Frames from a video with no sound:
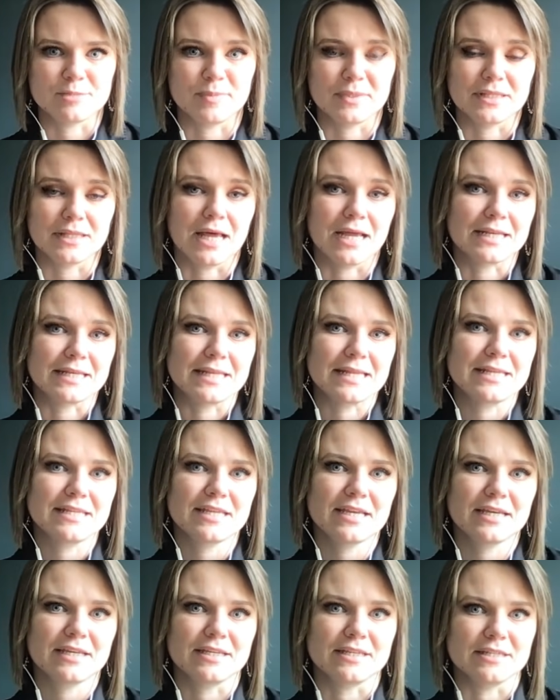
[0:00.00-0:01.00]
But La
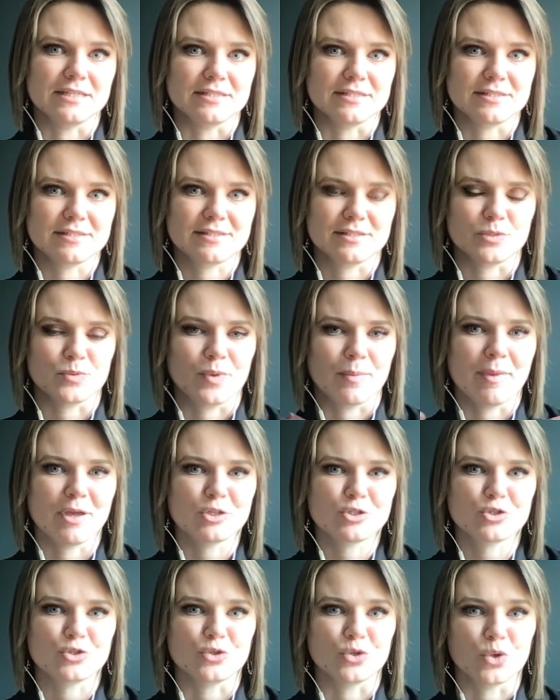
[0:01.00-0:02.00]
Nina is, as we
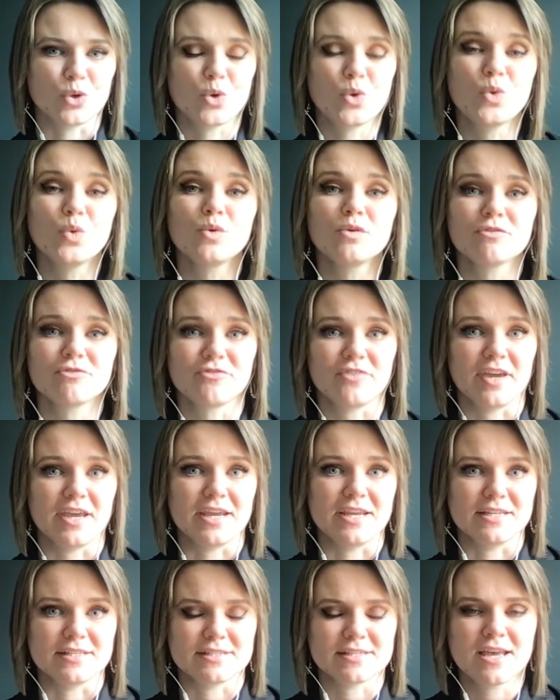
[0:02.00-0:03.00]
mentioned, the cool
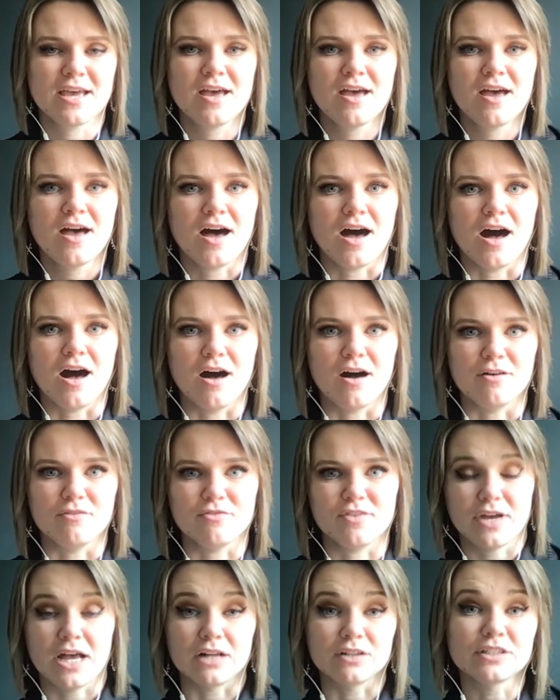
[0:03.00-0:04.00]
phase
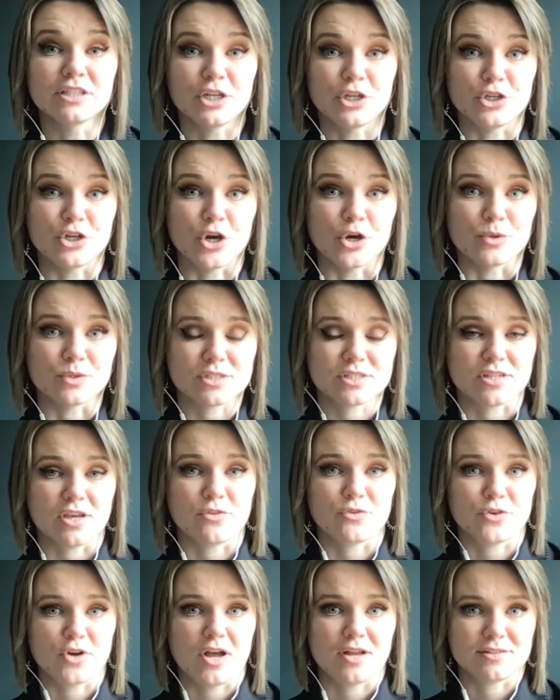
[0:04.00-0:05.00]
of El Nino
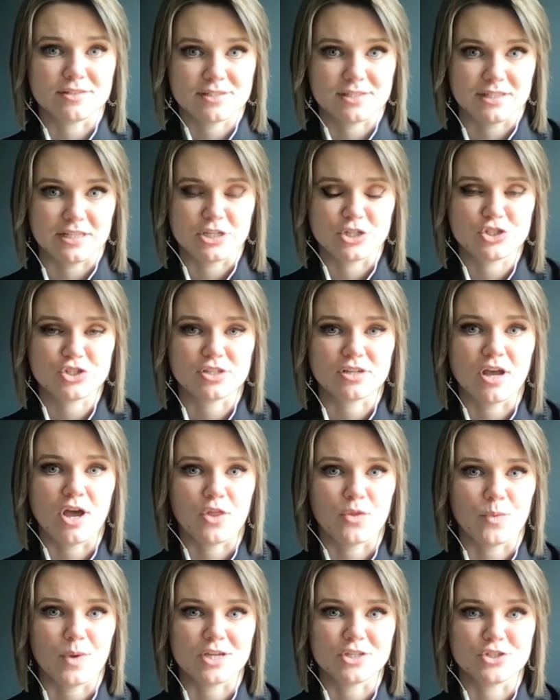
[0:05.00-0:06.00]
Southern Oscillation,
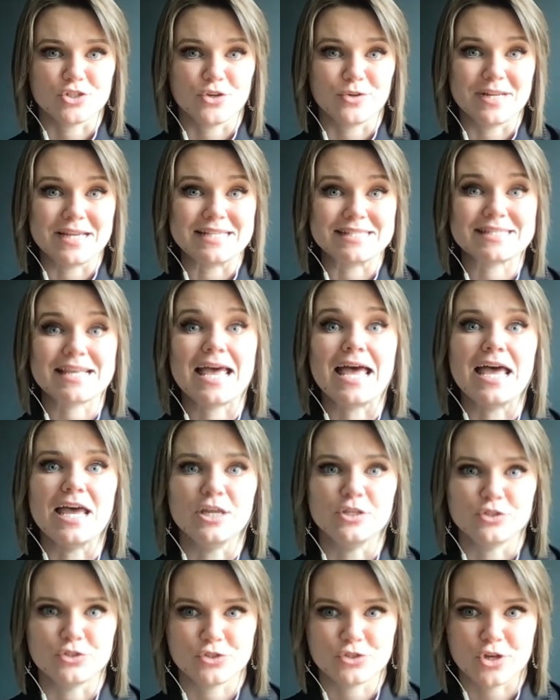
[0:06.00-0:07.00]
otherwise known as
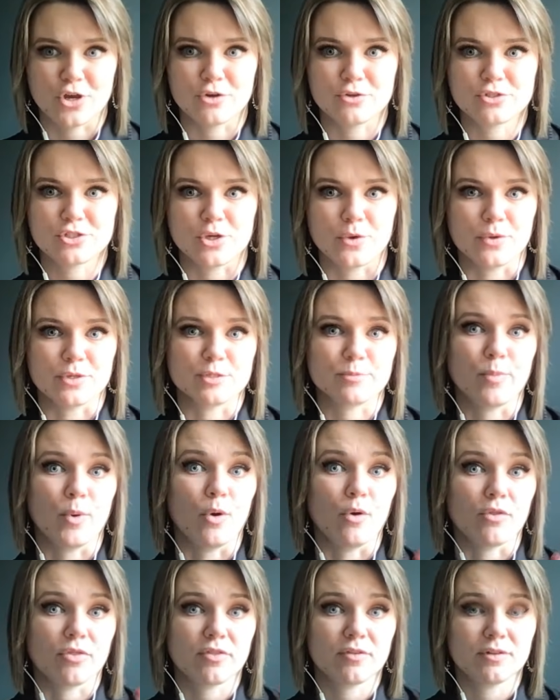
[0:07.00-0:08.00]
ENSO. So it's
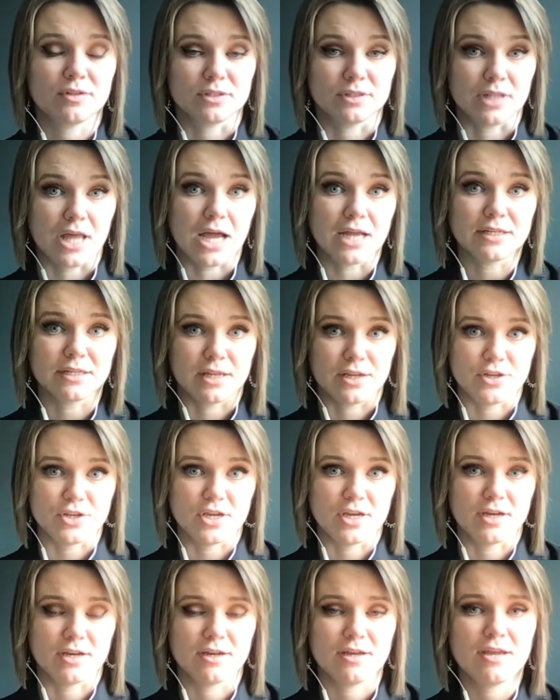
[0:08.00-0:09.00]
both La
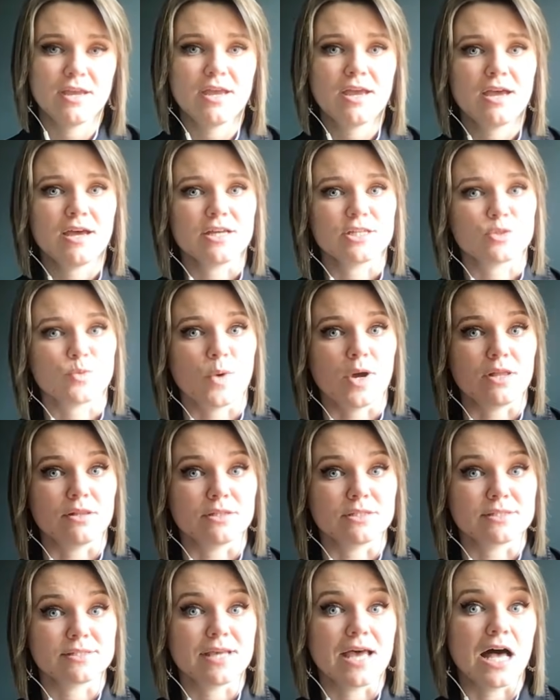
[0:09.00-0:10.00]
Nina as well
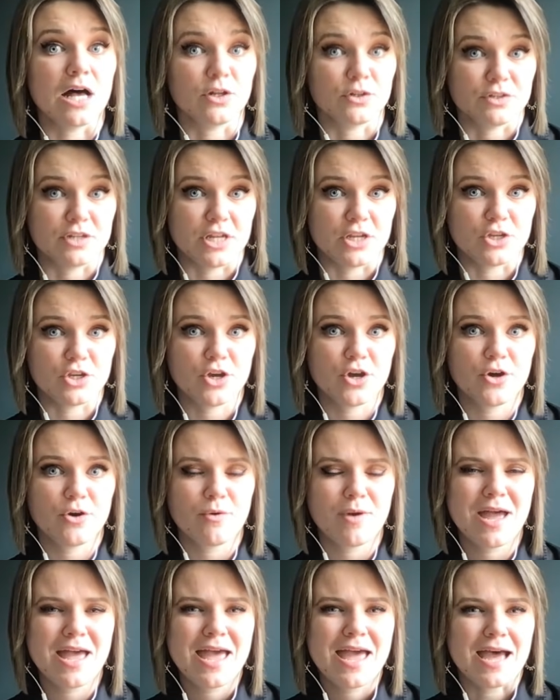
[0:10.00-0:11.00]
as El
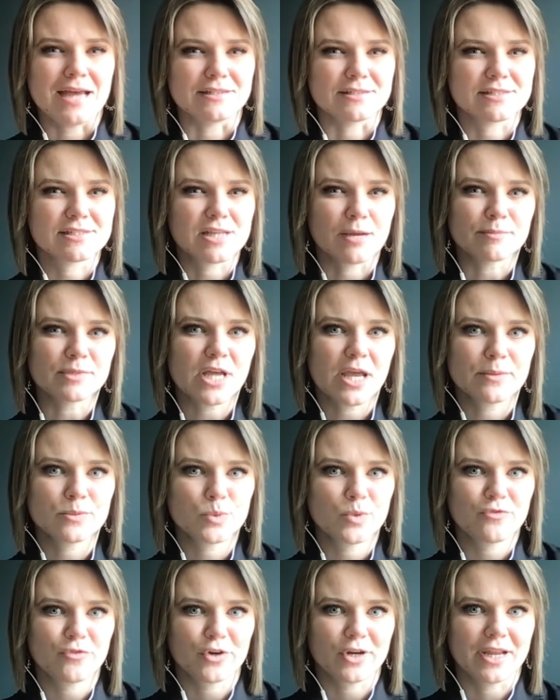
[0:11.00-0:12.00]
Nino. And
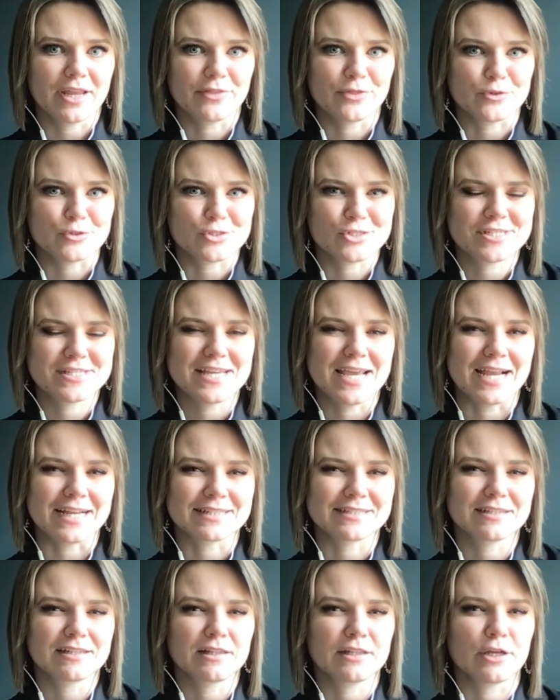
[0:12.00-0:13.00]
sometimes we forget there's
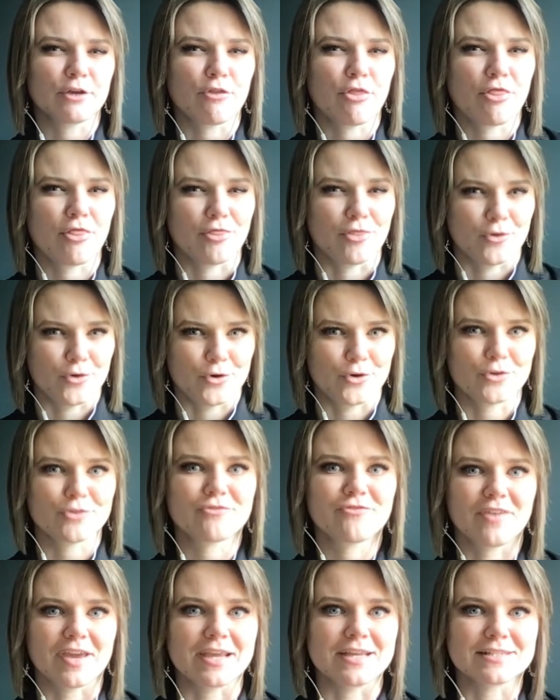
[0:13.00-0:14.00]
technically a third
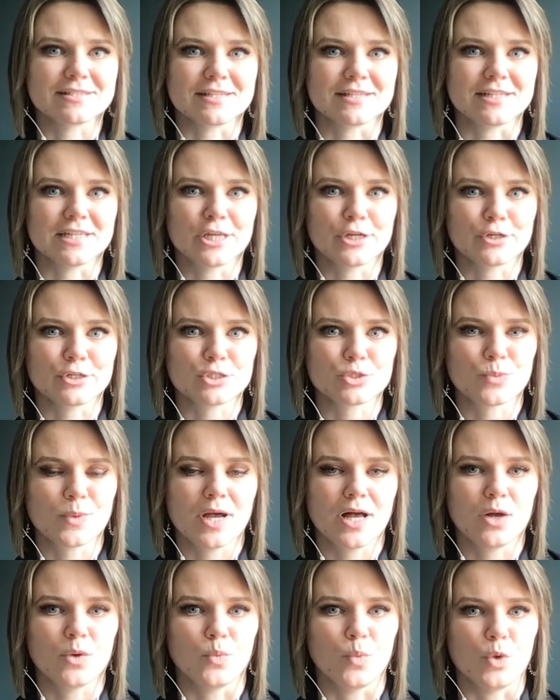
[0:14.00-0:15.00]
phase in here as
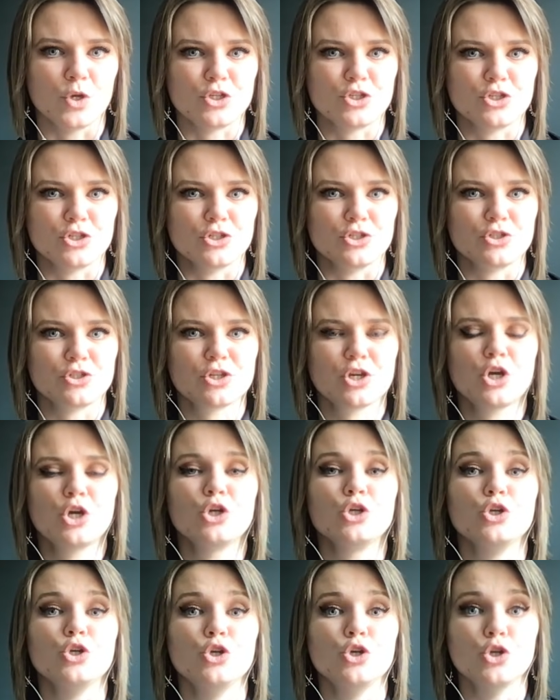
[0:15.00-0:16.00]
well, which is
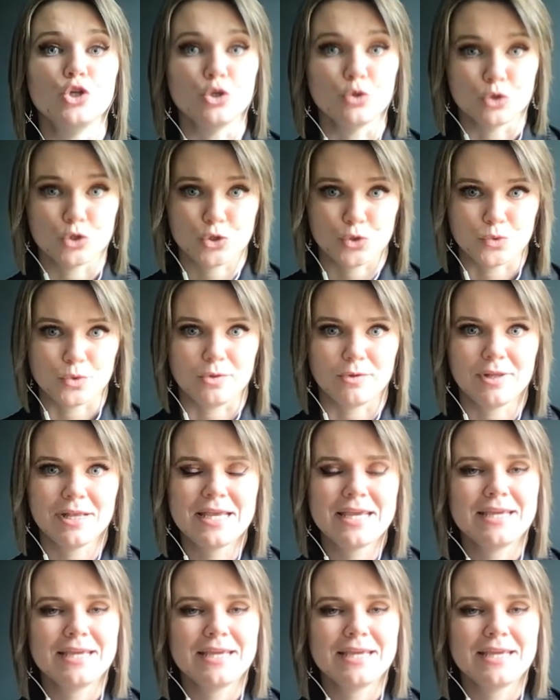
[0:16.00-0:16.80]
neutral.